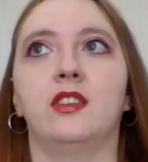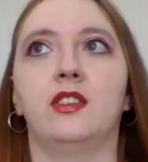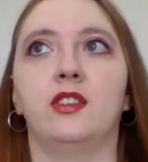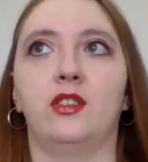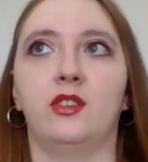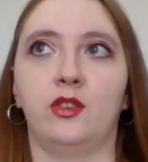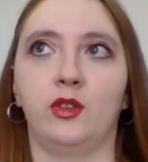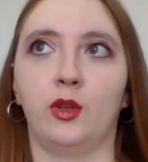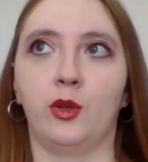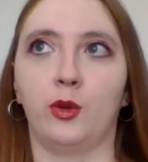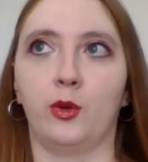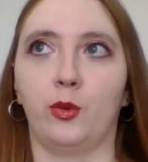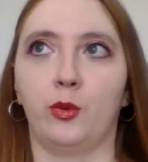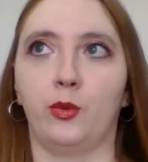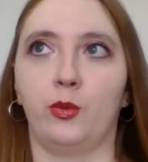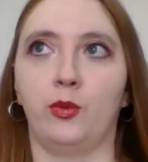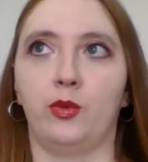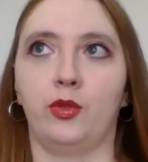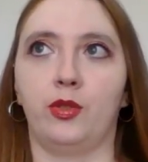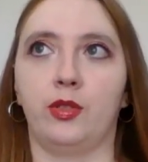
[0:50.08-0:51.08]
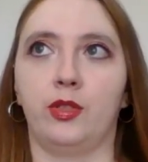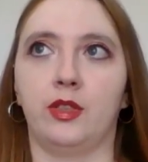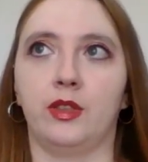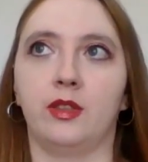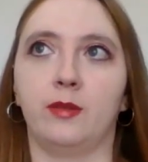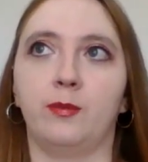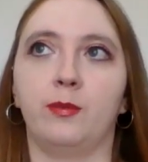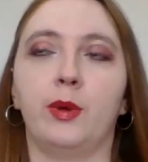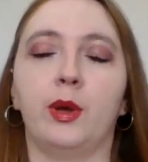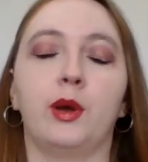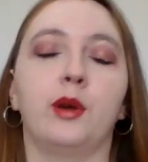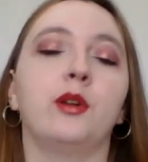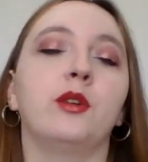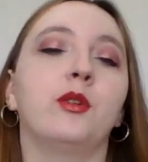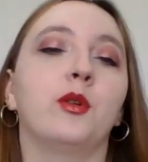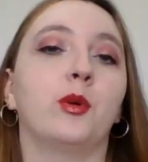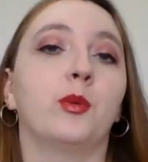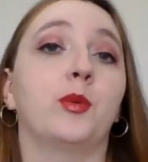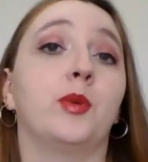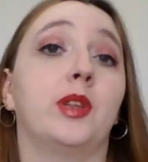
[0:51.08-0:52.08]
so the
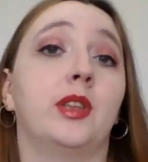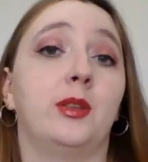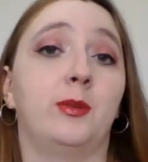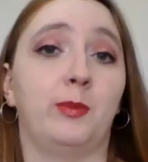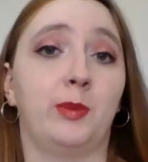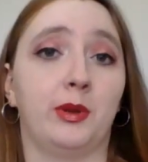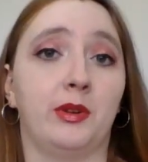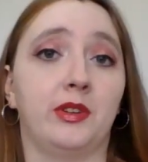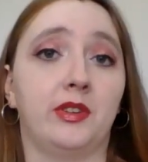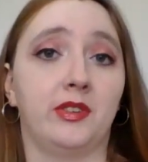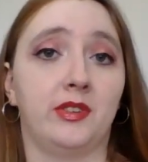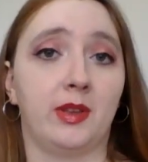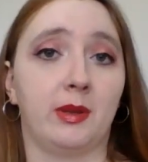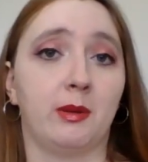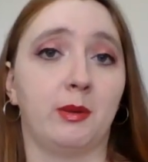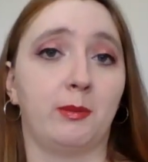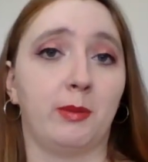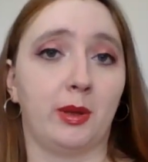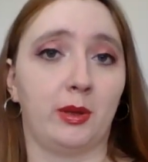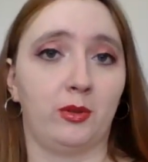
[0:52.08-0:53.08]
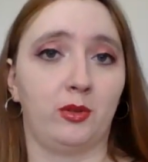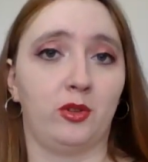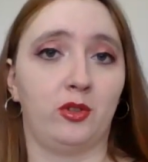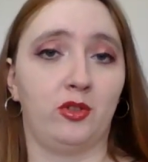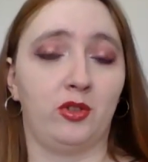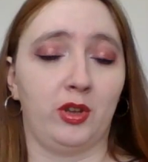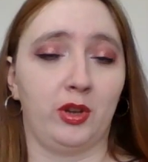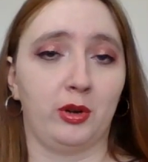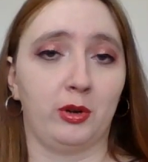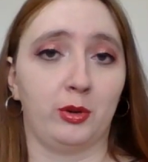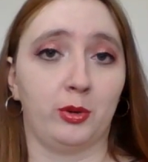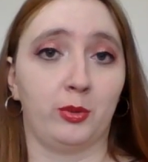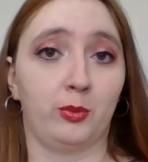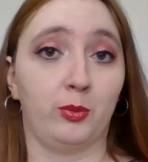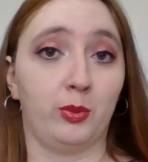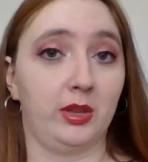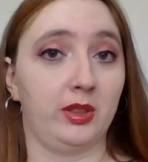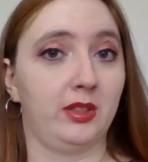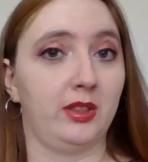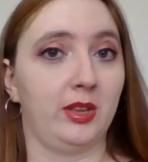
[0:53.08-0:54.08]
paranormal experience I'm about to share
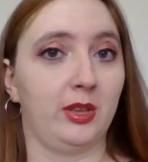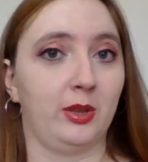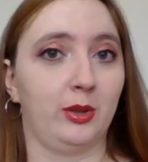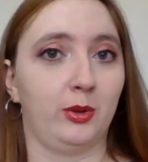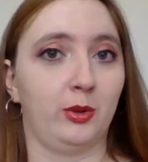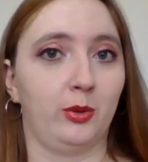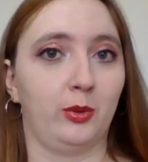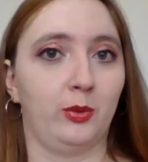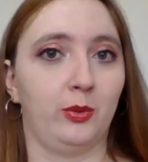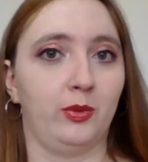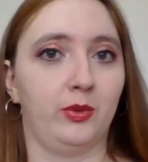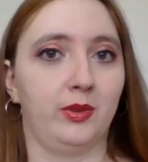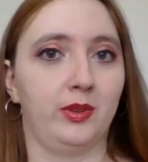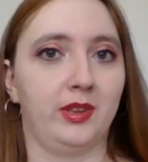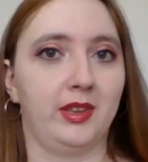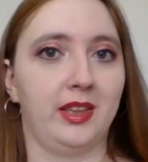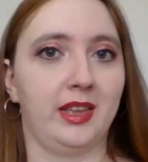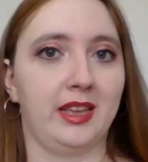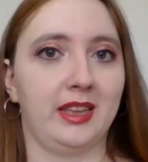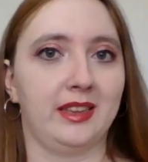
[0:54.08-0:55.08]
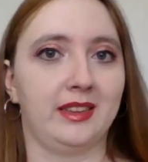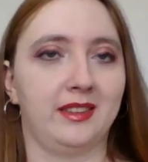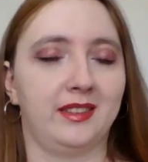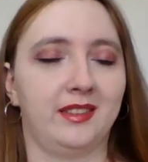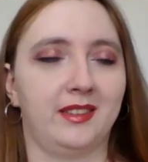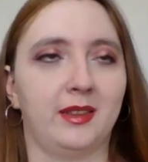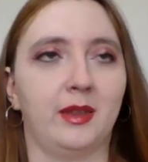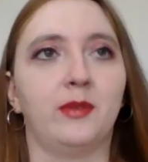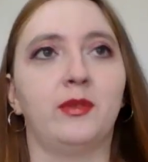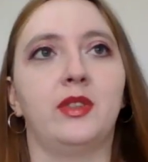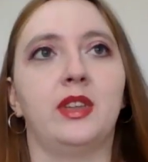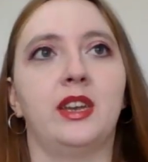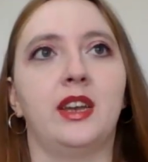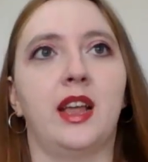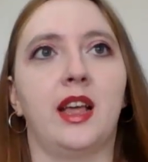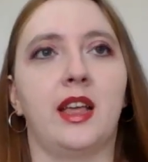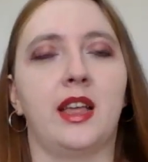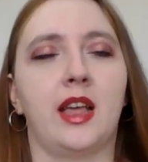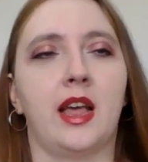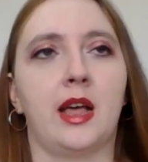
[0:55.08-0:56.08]
with you is something
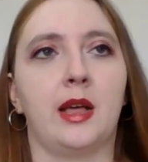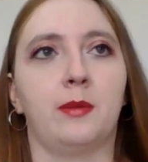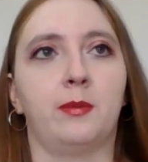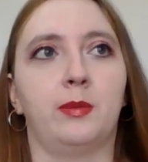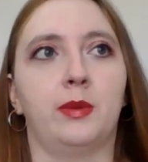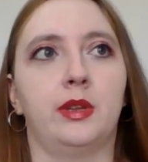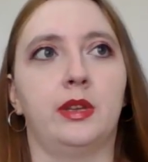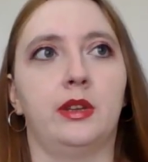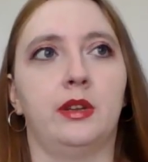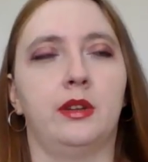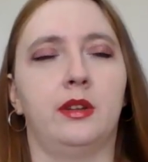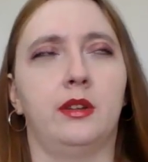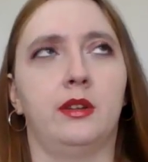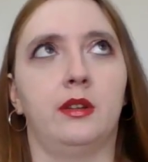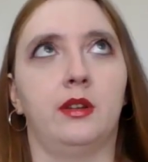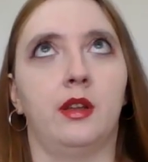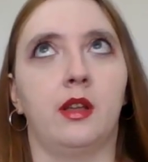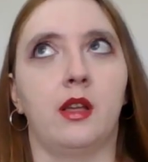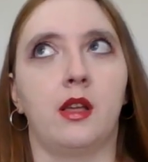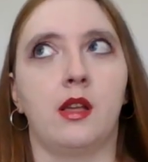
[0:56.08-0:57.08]
that happened,